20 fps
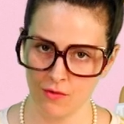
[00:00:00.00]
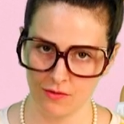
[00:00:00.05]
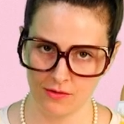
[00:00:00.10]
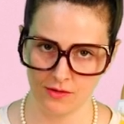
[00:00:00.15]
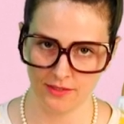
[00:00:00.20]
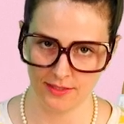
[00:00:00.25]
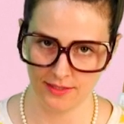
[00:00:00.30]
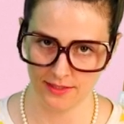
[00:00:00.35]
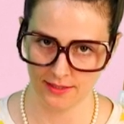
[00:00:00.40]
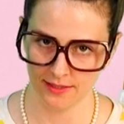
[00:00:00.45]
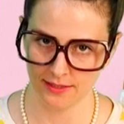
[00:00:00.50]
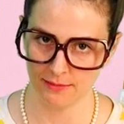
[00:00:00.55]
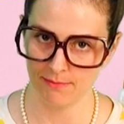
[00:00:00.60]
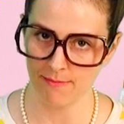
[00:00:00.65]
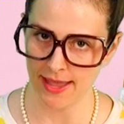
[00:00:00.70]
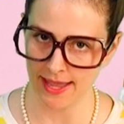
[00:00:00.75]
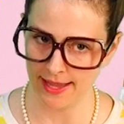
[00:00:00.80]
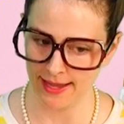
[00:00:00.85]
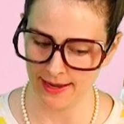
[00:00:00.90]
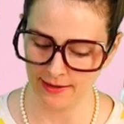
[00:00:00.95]
horse's
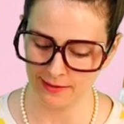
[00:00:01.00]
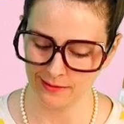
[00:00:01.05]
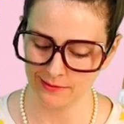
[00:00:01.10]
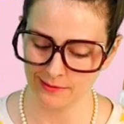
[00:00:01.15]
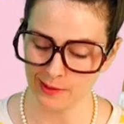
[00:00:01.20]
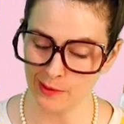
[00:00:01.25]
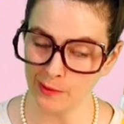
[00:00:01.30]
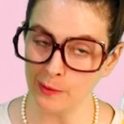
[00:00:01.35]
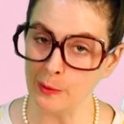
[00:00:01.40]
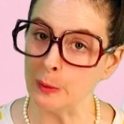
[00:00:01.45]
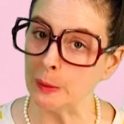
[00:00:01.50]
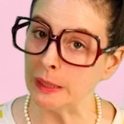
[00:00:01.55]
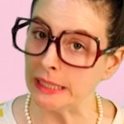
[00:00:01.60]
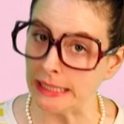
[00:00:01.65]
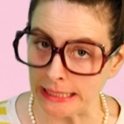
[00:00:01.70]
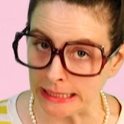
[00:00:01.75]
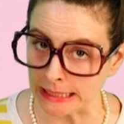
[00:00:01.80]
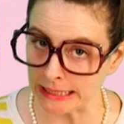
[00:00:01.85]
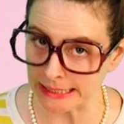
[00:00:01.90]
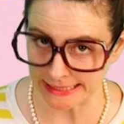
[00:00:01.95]
mane
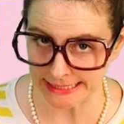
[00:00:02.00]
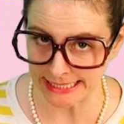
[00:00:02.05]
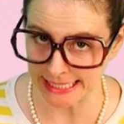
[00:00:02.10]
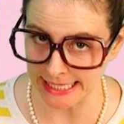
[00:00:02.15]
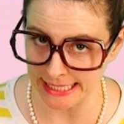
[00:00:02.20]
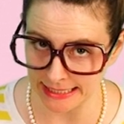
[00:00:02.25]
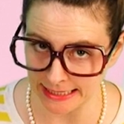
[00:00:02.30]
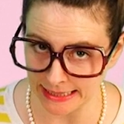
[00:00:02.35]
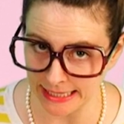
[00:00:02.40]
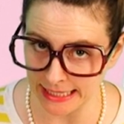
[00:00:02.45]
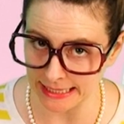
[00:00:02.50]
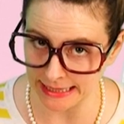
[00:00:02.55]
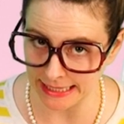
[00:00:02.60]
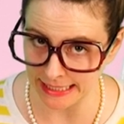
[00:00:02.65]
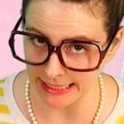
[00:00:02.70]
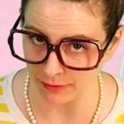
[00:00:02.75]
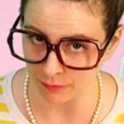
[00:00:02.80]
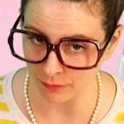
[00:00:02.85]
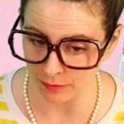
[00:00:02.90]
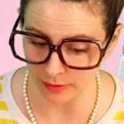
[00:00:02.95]
totally looks like
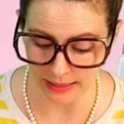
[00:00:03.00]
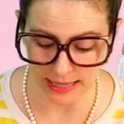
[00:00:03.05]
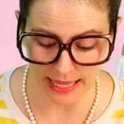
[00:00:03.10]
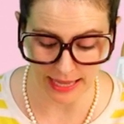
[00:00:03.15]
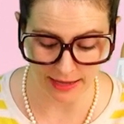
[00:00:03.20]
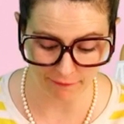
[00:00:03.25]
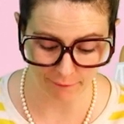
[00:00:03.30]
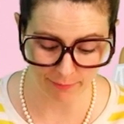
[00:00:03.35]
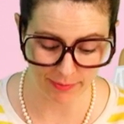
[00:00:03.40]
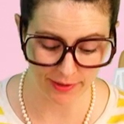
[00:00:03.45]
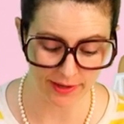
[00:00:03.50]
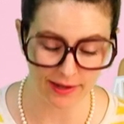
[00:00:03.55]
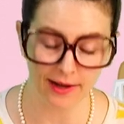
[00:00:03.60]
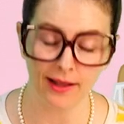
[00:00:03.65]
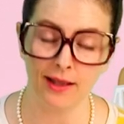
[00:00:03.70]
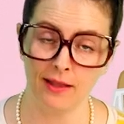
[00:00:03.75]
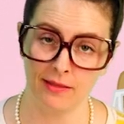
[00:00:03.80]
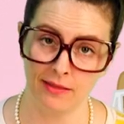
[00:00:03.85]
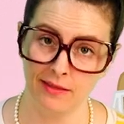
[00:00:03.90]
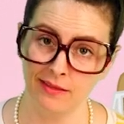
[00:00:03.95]
that in real life, but
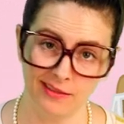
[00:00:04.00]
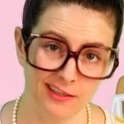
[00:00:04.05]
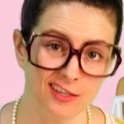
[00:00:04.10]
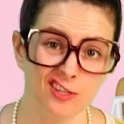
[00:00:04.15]
I think they